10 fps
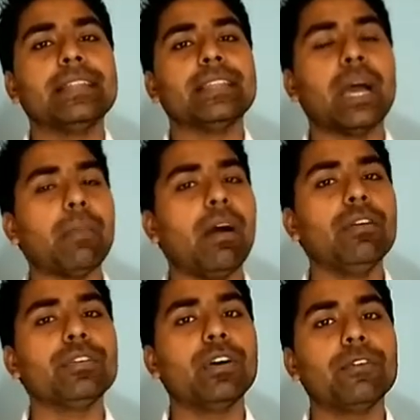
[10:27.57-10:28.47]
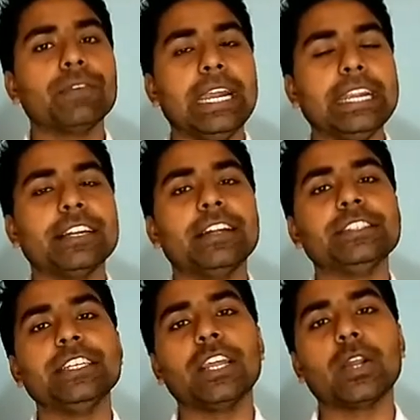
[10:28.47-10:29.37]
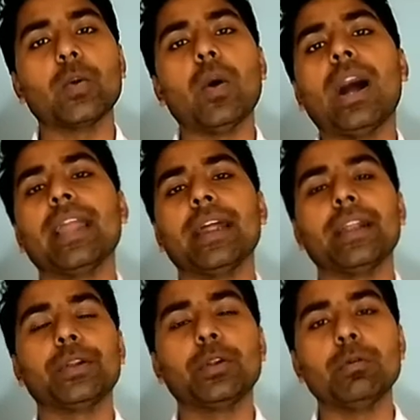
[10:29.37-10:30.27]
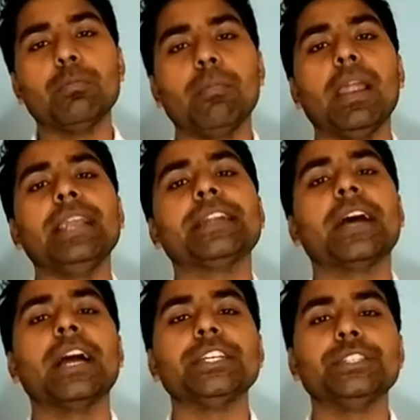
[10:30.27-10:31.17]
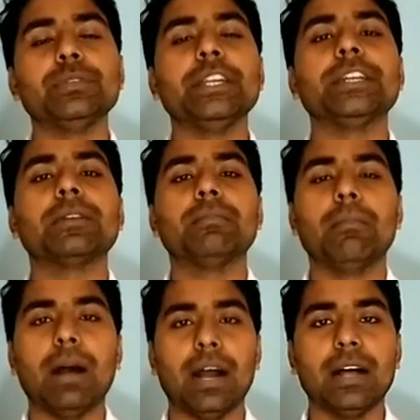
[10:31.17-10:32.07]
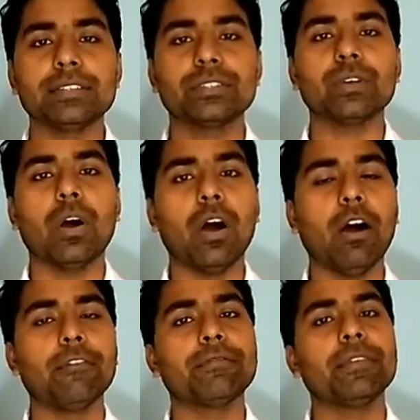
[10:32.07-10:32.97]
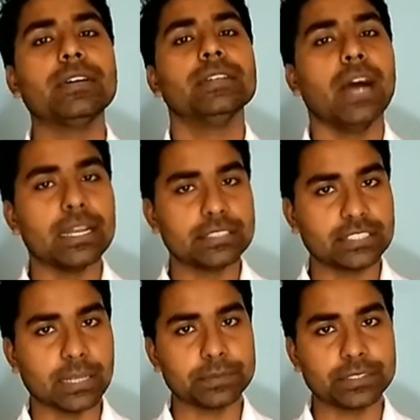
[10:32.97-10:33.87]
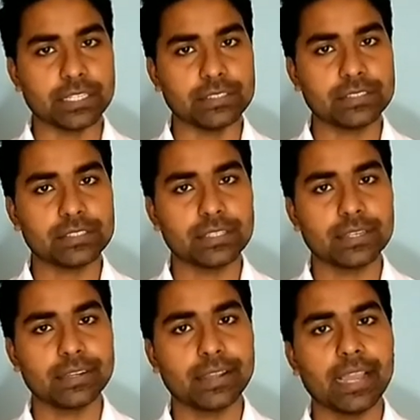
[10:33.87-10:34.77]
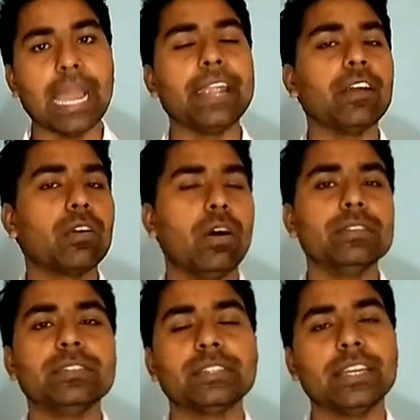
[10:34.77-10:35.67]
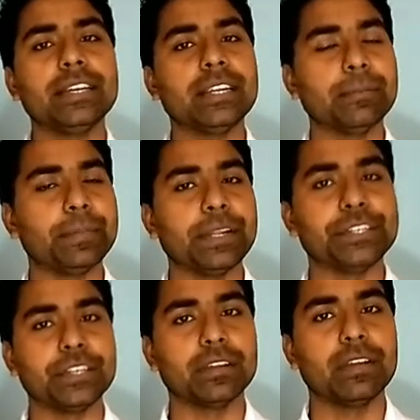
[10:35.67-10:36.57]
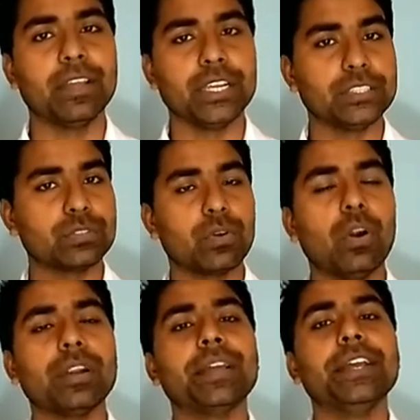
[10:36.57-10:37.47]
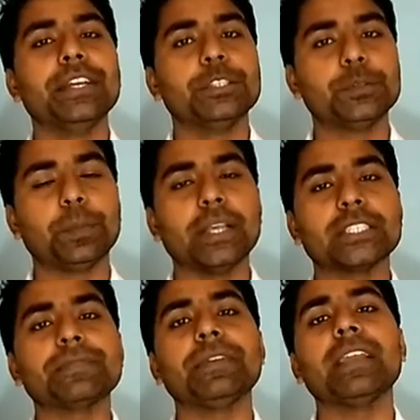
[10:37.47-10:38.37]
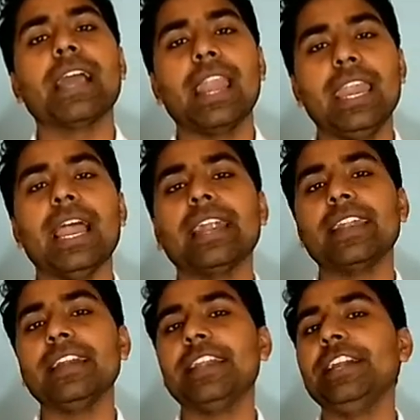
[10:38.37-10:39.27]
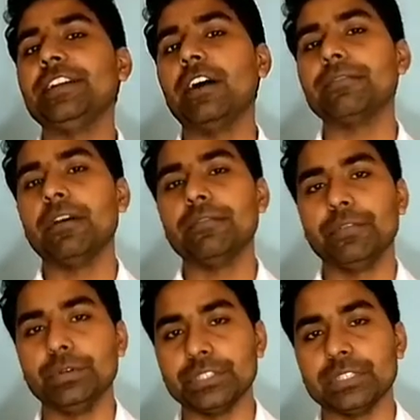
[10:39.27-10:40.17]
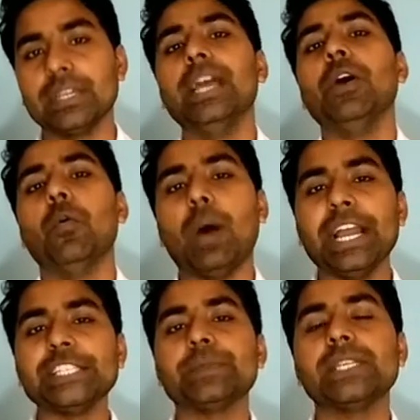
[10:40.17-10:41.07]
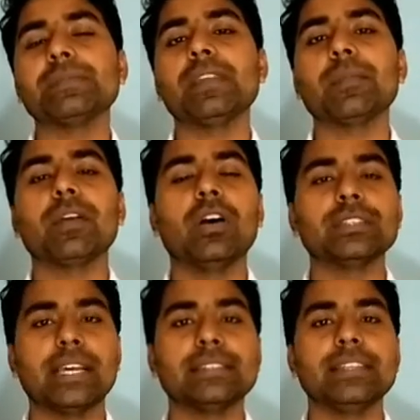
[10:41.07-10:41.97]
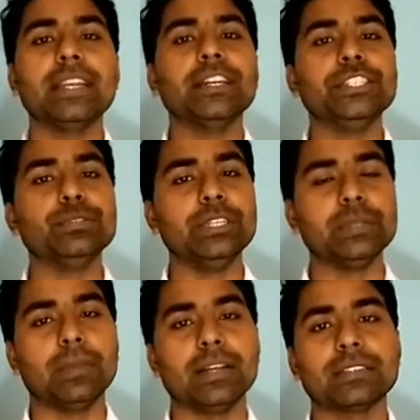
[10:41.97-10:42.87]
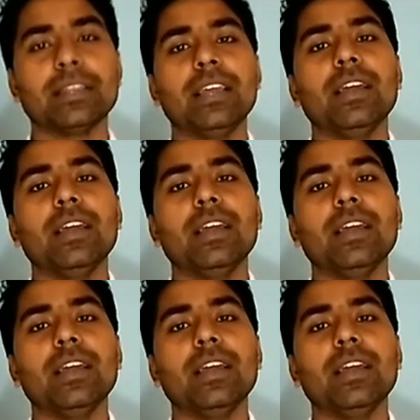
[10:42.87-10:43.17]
the amount of heat energy required to melt a unit mass of a substance at a constant temperature is called specific latent heat of fusion. Why specific? Because I said unit mass.